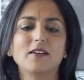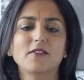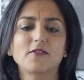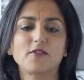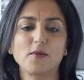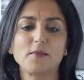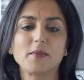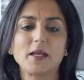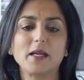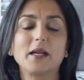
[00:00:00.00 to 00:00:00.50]

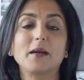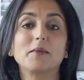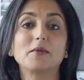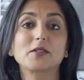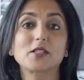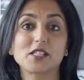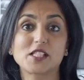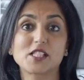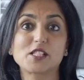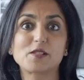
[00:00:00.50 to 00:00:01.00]
from being able
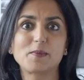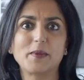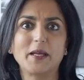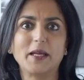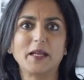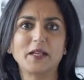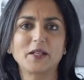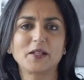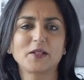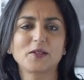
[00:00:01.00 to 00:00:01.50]
to
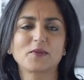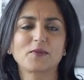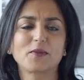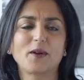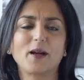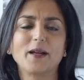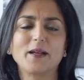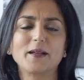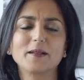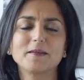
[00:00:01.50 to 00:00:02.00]
speak?
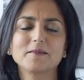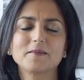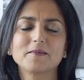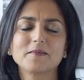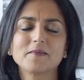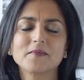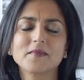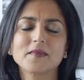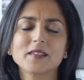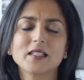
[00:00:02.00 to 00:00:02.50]
Right?
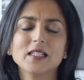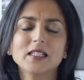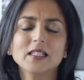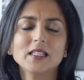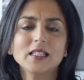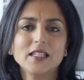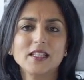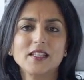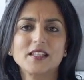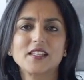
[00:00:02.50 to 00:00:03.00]

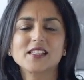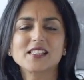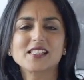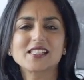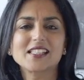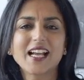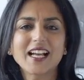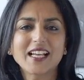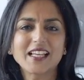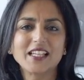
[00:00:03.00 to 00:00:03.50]
The
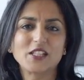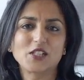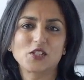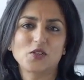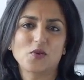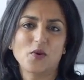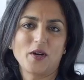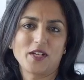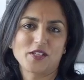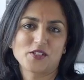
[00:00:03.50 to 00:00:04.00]
second
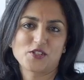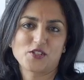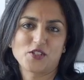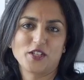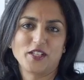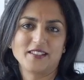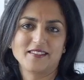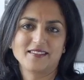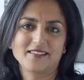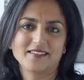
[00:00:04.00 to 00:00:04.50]

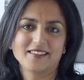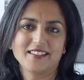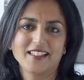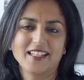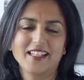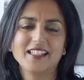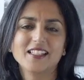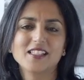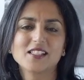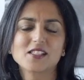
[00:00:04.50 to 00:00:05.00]
question
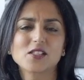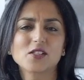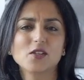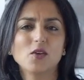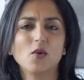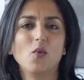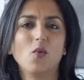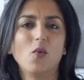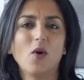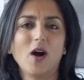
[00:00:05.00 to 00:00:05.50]
is,
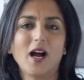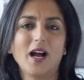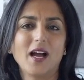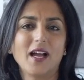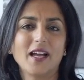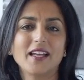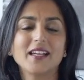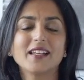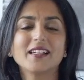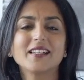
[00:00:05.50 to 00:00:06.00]

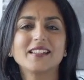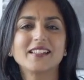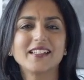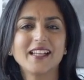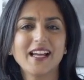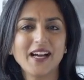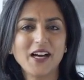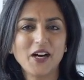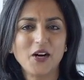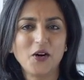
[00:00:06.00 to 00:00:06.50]
why
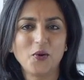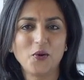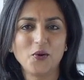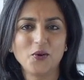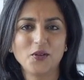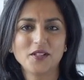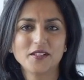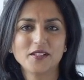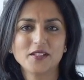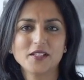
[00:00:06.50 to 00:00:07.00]
now?
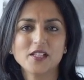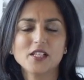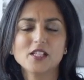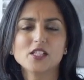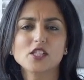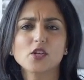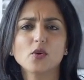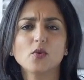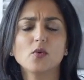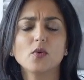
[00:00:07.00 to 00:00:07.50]

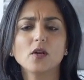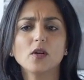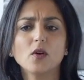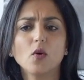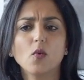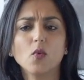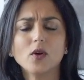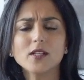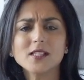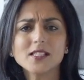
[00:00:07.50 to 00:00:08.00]
So
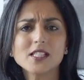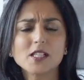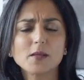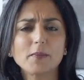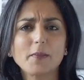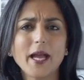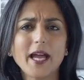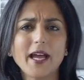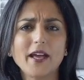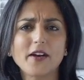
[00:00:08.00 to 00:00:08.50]
what's the
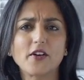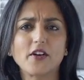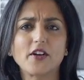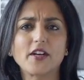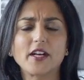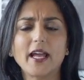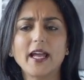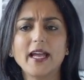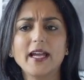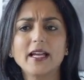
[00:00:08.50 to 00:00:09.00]

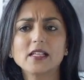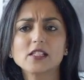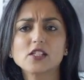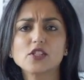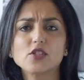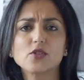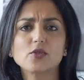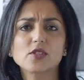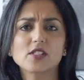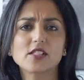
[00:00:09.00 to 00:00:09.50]
pattern?
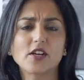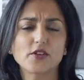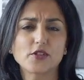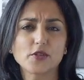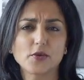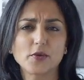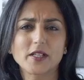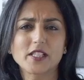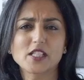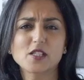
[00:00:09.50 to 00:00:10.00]
As you start
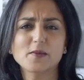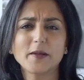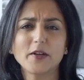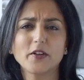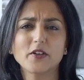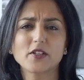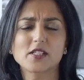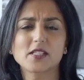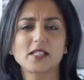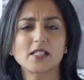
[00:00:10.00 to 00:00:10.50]
to
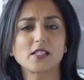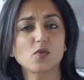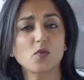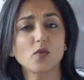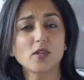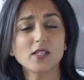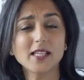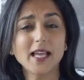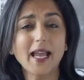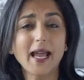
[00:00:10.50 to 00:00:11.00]
experience this,
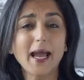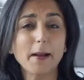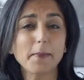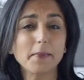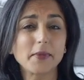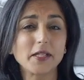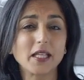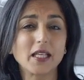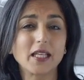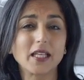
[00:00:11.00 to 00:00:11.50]
what's
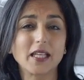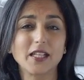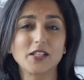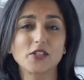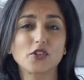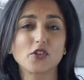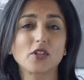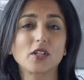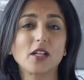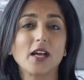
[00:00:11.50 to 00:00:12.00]
happening in
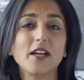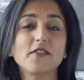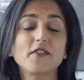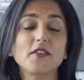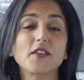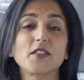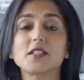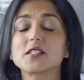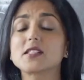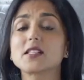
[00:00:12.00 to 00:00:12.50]
your life
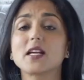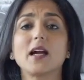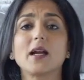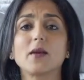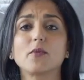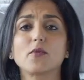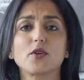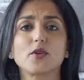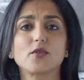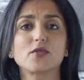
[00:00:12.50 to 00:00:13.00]
at the
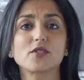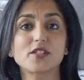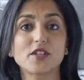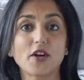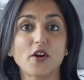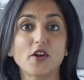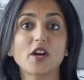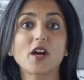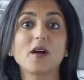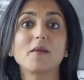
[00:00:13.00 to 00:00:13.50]
time where you
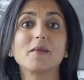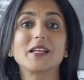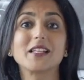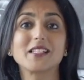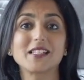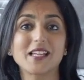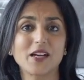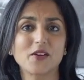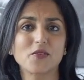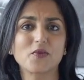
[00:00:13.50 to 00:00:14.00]
start coming
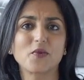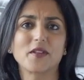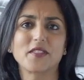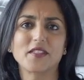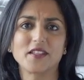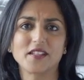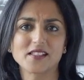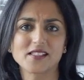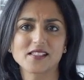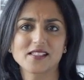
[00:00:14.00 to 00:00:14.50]
down with
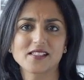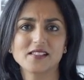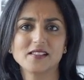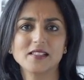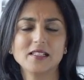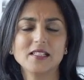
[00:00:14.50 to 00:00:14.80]
this?